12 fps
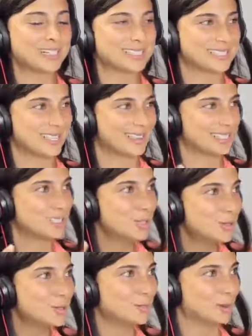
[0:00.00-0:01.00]
it's like this
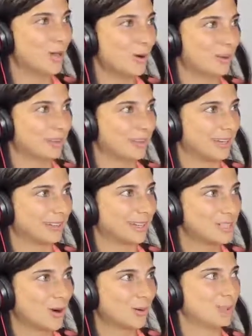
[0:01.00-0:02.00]
huge blow of like they
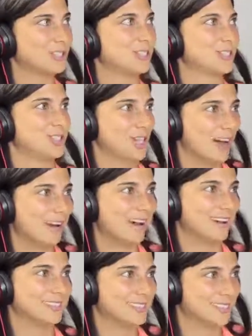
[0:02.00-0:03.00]
totally just shut
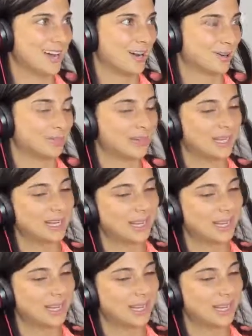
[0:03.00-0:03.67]
us down. But